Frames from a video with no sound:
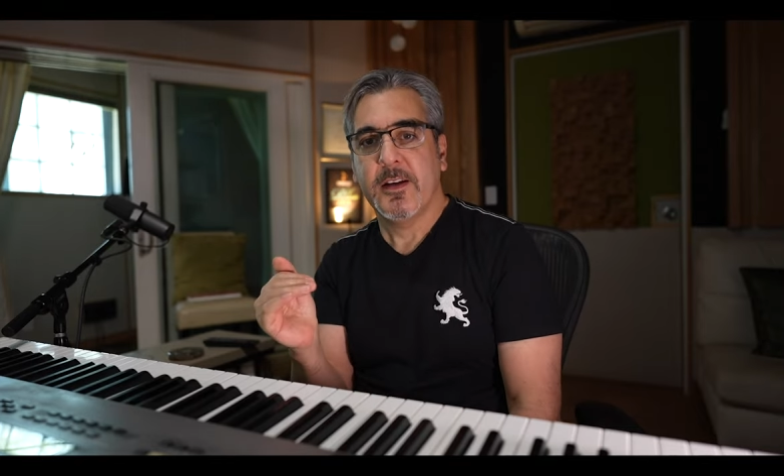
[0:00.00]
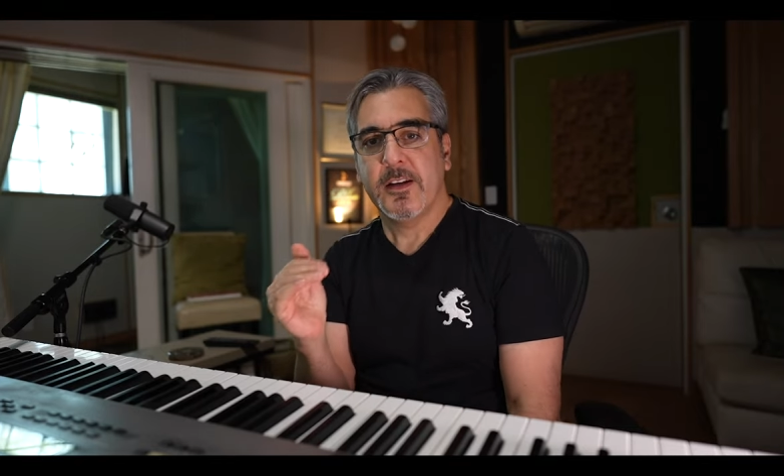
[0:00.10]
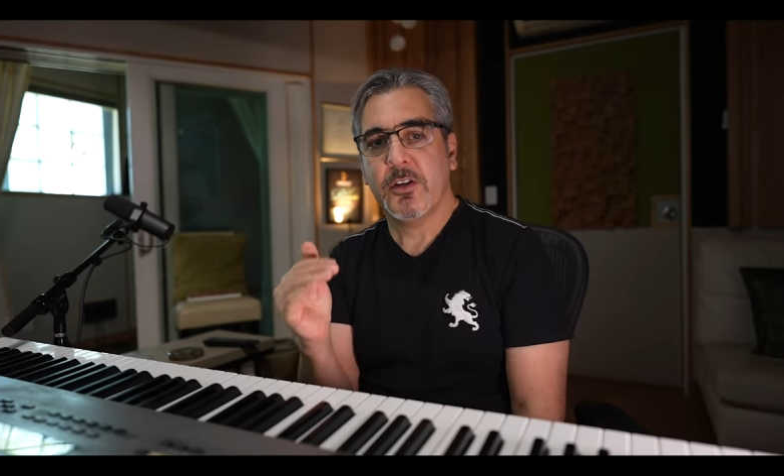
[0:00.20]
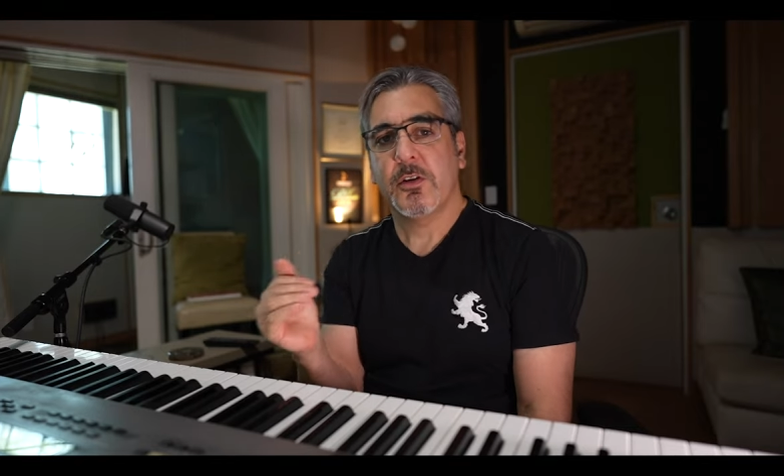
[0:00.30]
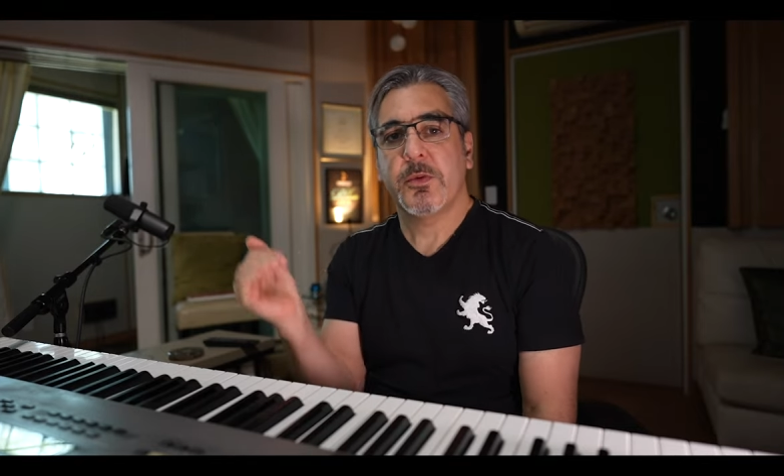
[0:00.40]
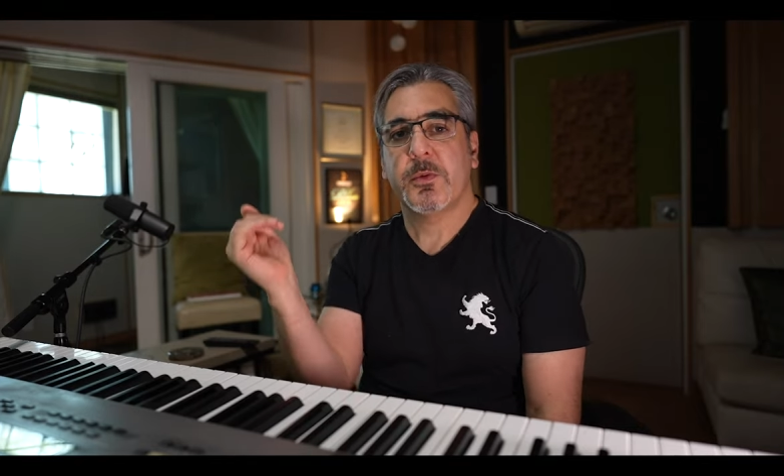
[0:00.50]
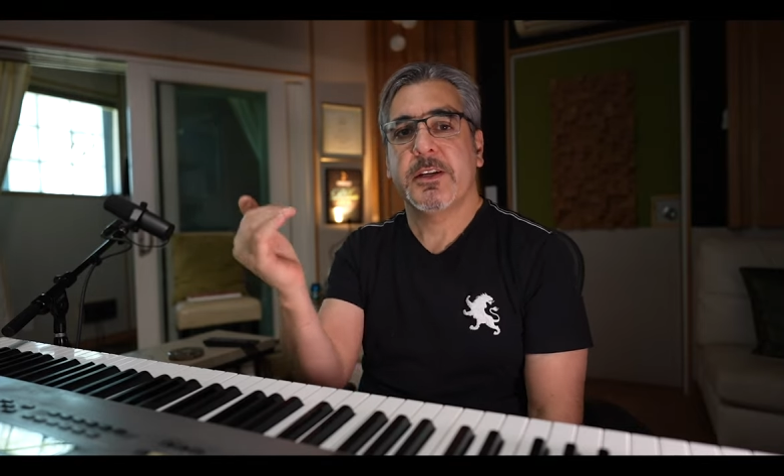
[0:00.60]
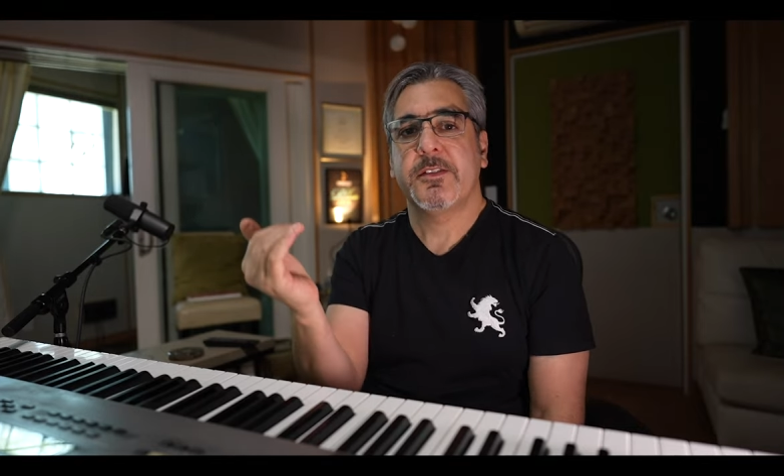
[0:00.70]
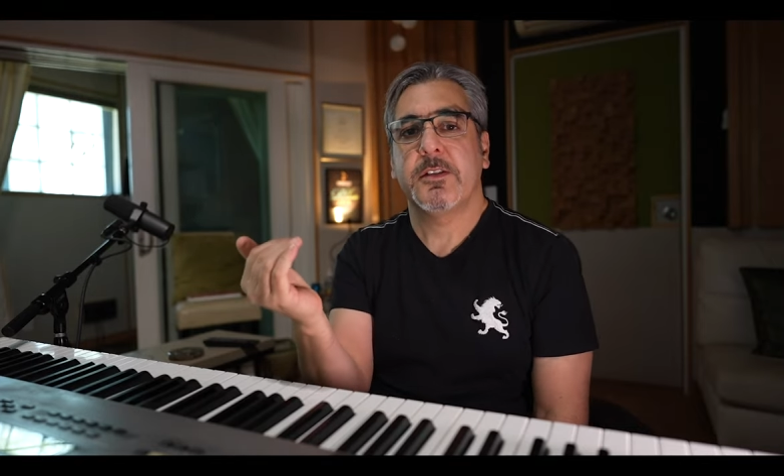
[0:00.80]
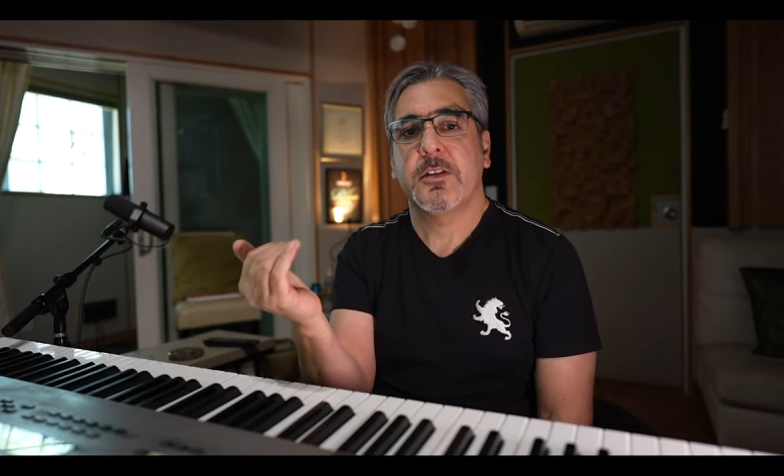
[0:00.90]
it
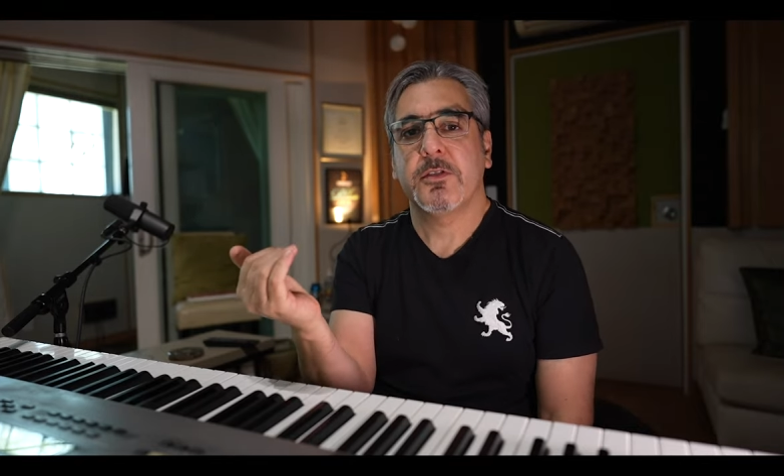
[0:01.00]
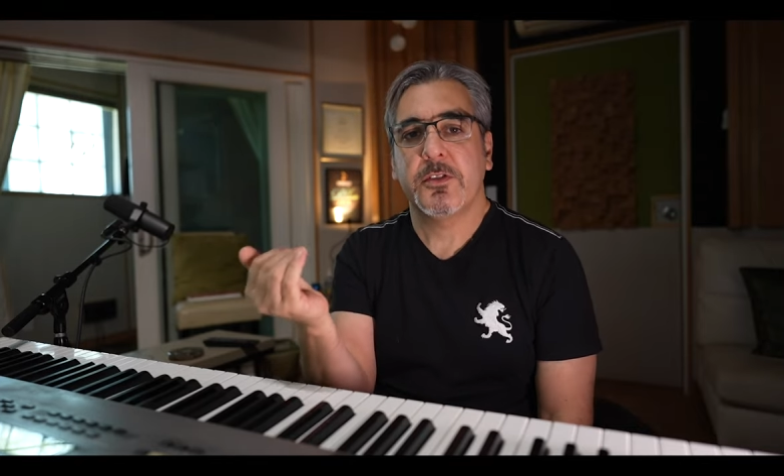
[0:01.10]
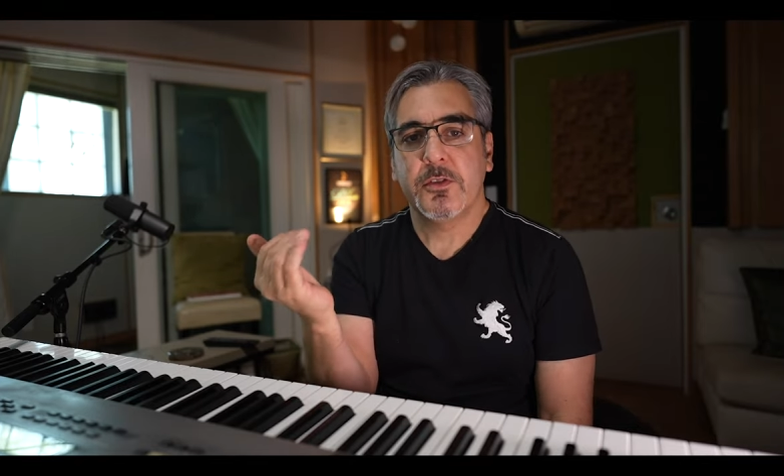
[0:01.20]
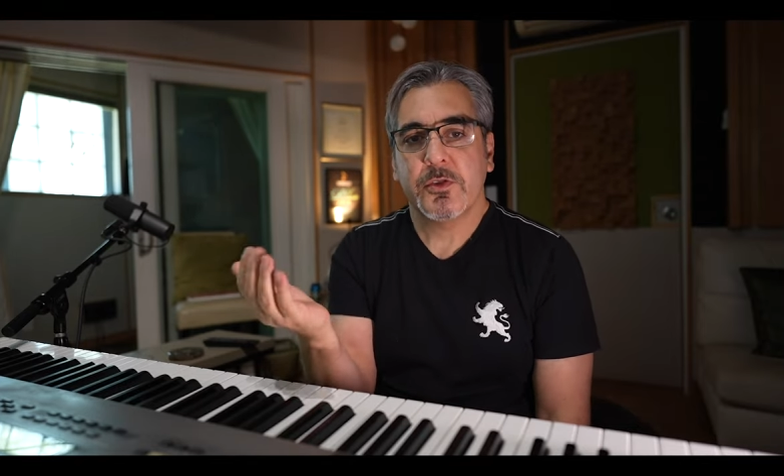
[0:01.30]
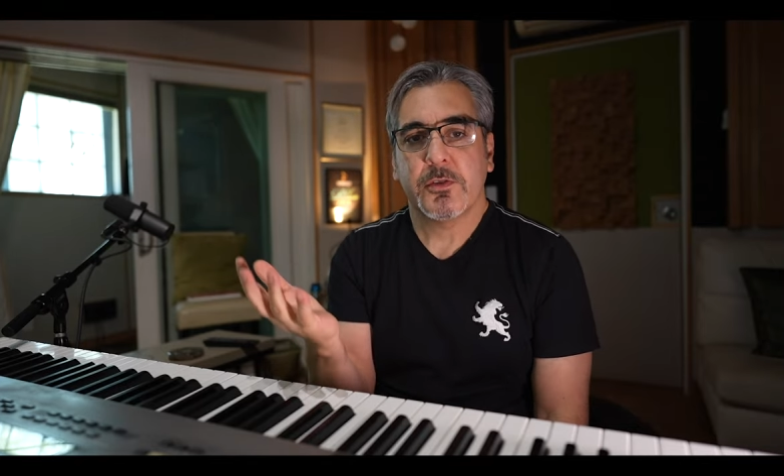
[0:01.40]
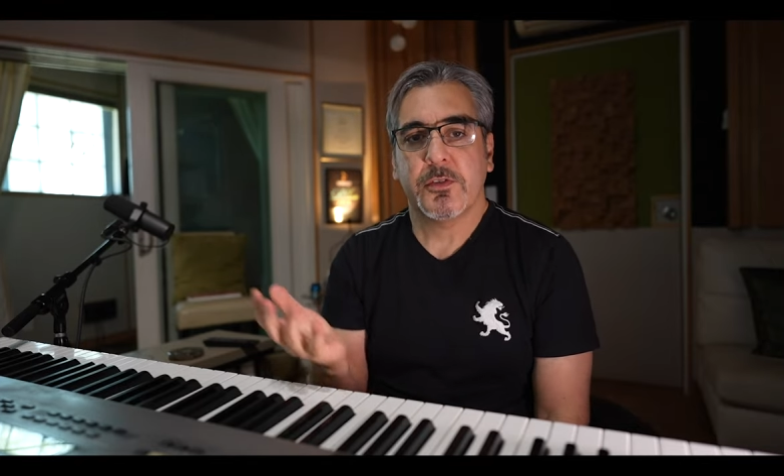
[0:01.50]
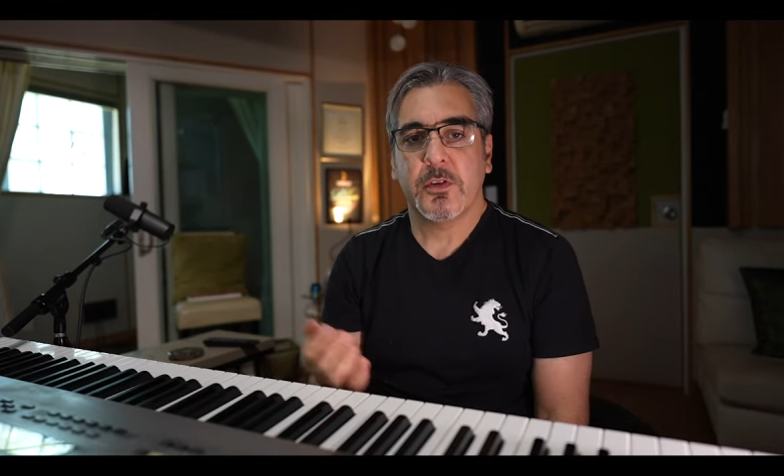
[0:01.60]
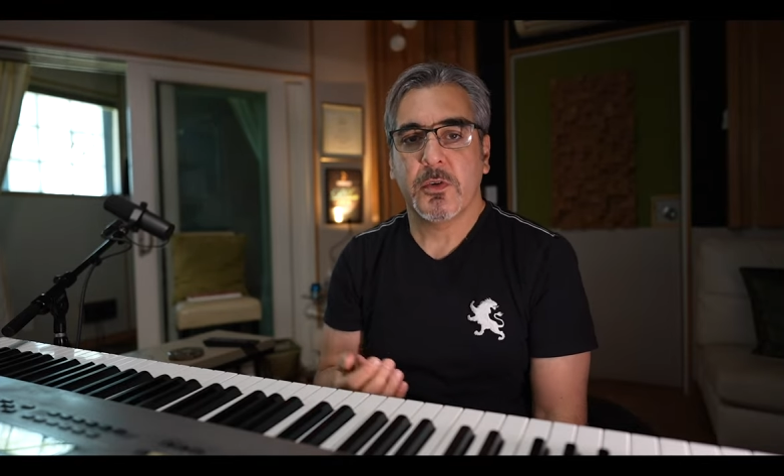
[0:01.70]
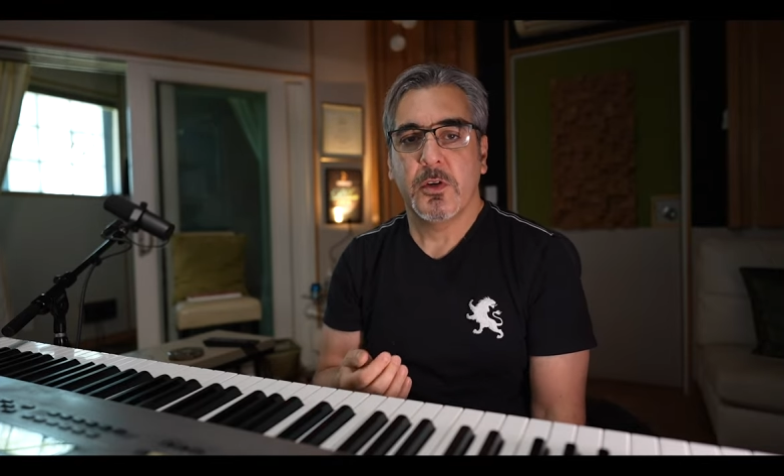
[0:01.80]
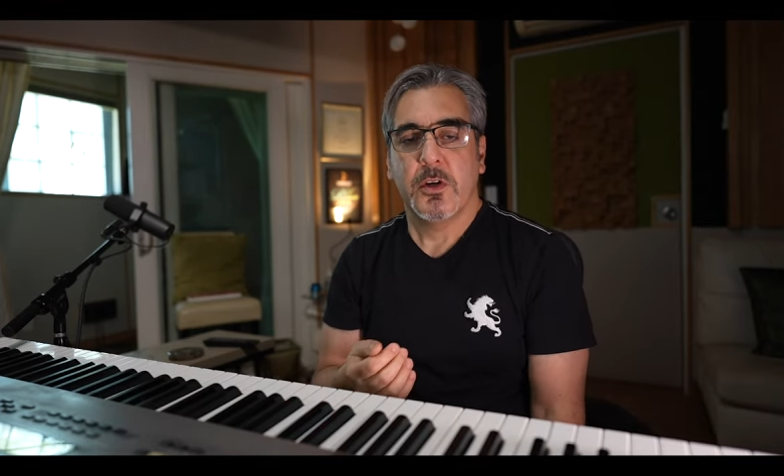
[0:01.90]
overrides the Constitution.
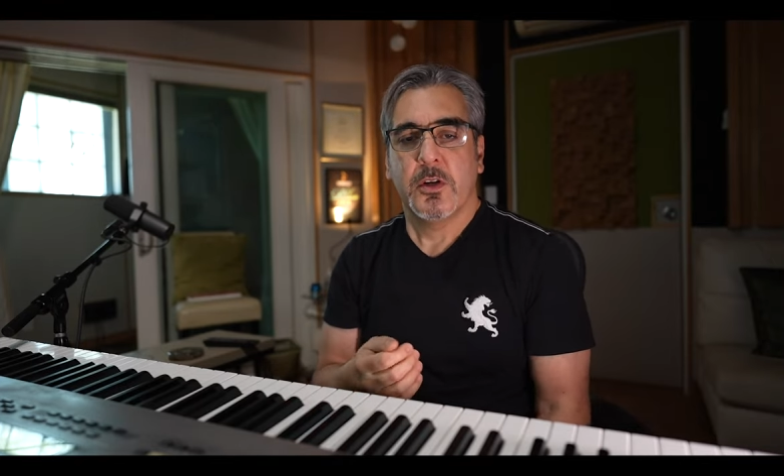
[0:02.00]
So